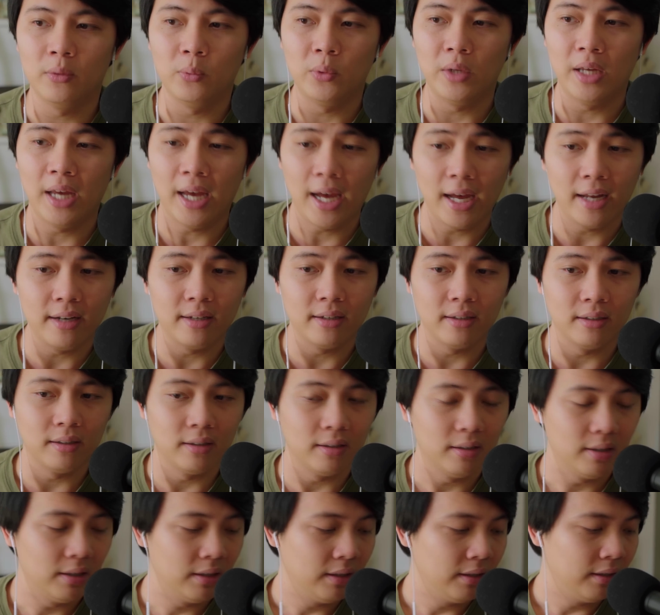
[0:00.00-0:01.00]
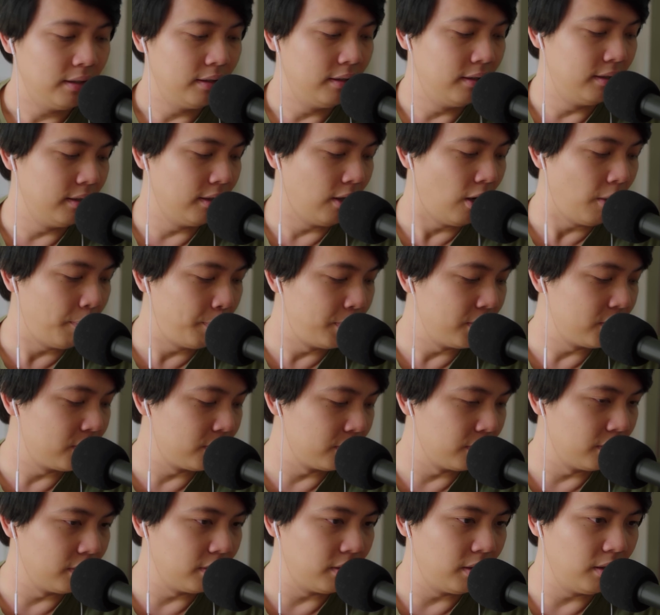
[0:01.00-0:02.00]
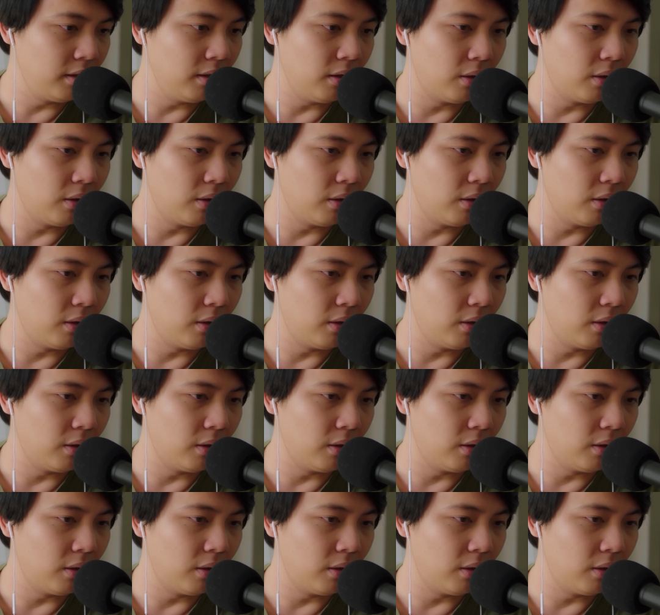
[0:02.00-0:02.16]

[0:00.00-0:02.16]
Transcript: we had the opportunity,